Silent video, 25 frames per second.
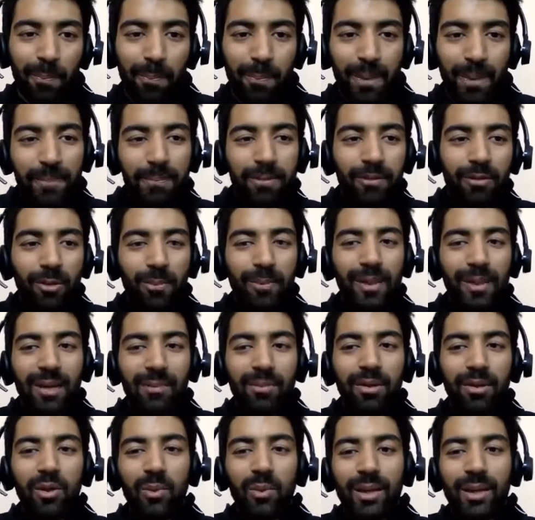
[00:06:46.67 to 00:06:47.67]
people will be
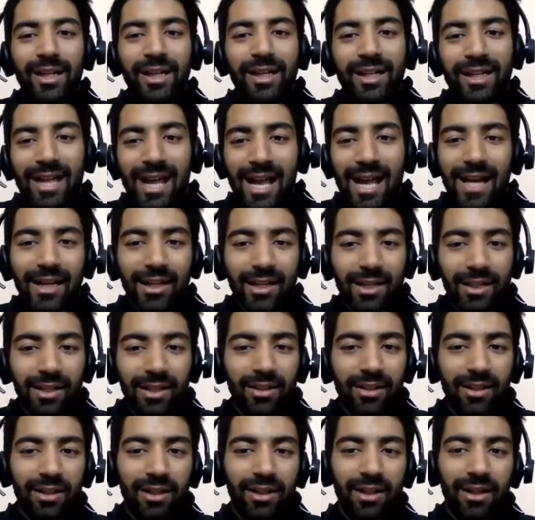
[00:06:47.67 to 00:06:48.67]
able to interact
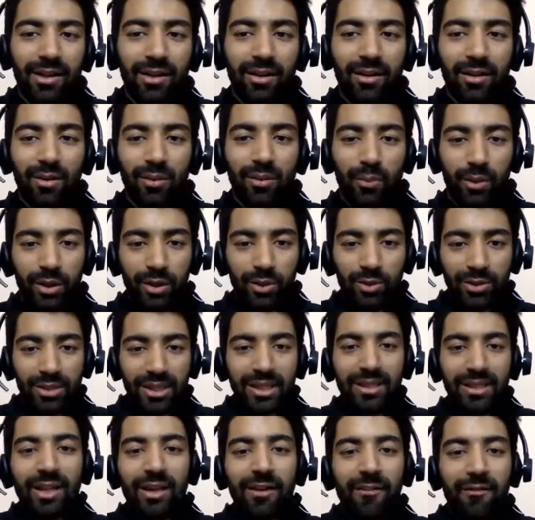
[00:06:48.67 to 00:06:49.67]

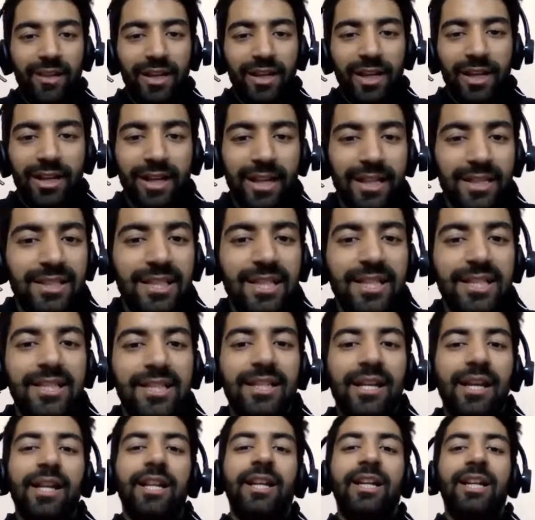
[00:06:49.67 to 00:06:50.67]
using their VR
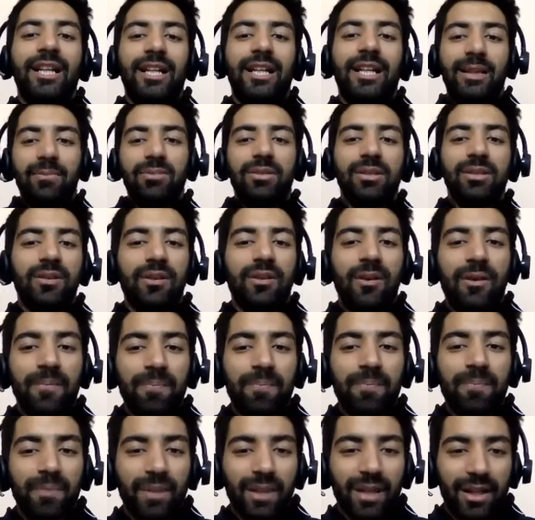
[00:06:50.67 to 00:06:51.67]
headsets in teams,
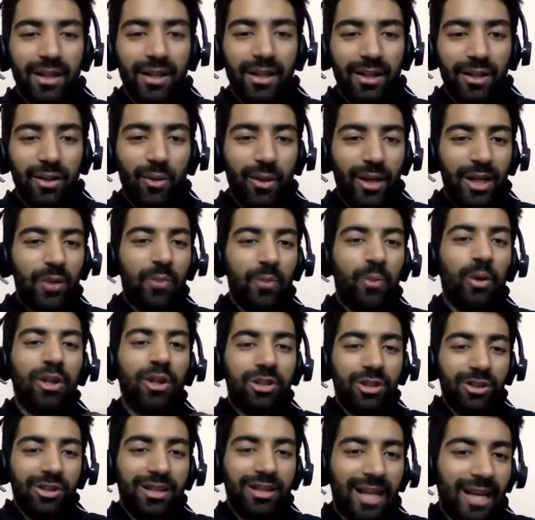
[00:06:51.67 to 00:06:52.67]
in
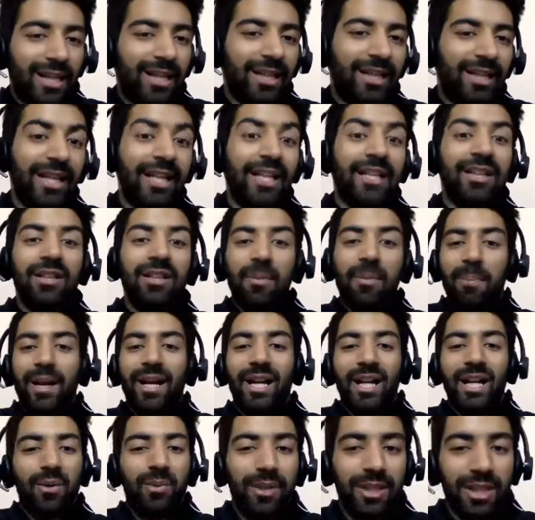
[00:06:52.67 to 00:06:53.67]
virtual reality, in the
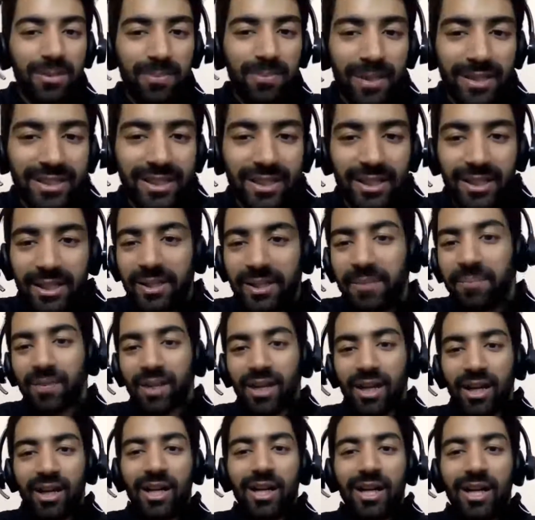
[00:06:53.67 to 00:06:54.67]
metaverse, basically.
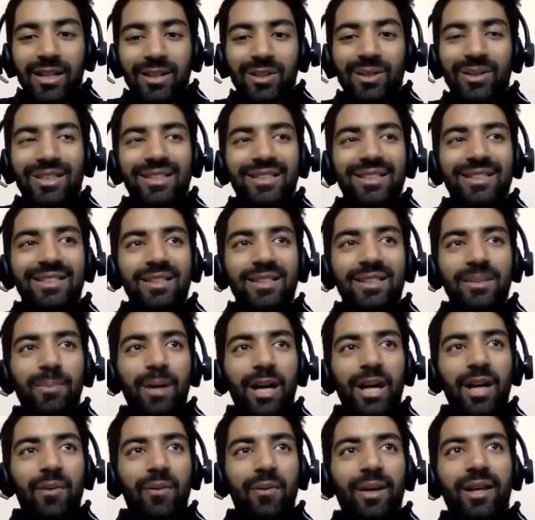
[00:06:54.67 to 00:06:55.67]
So this is the
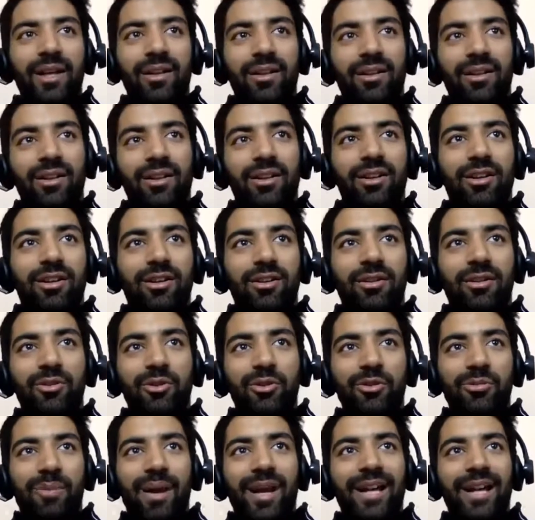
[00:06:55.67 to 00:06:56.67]
part where
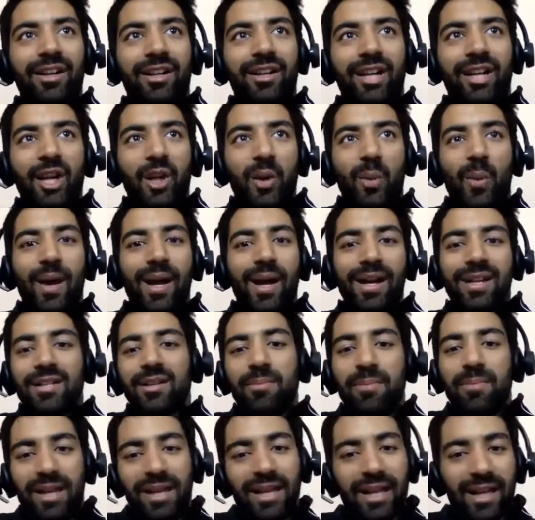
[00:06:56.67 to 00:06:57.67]
you might require
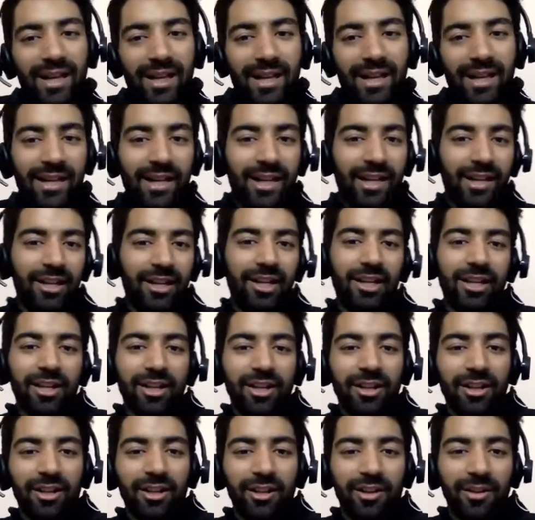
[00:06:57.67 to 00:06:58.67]
some AI,
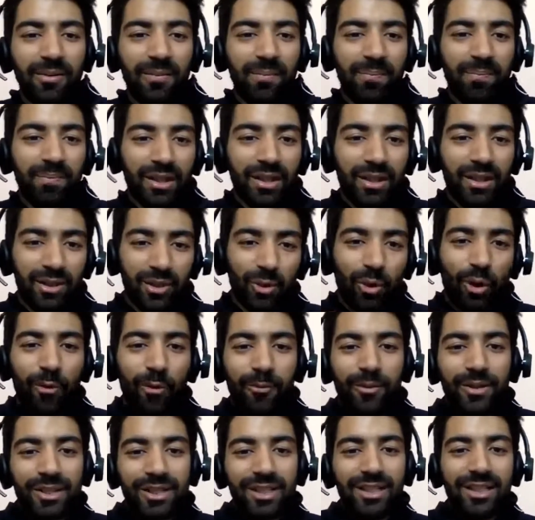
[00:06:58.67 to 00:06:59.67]
and you
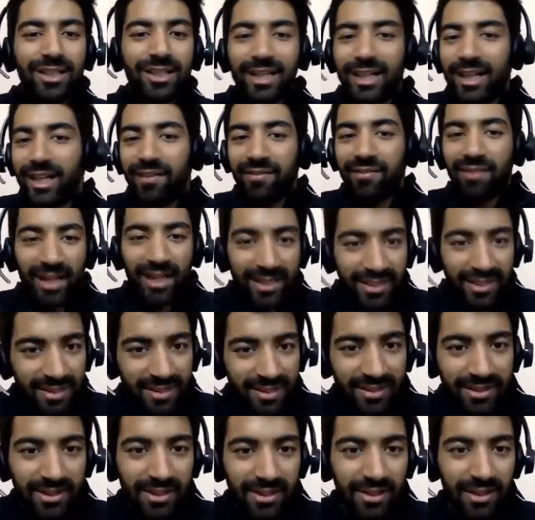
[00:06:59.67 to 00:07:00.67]
obviously need
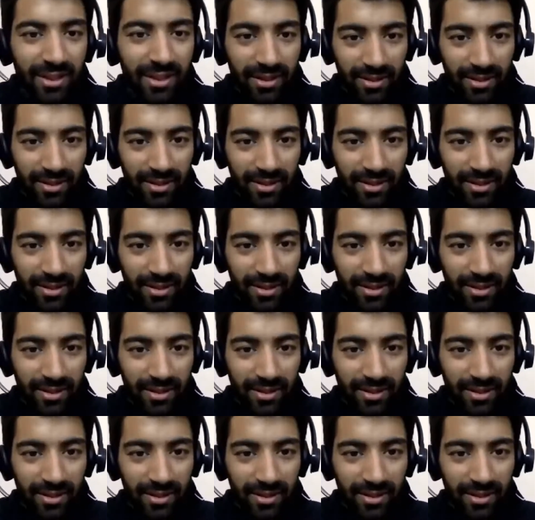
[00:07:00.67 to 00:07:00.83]
devices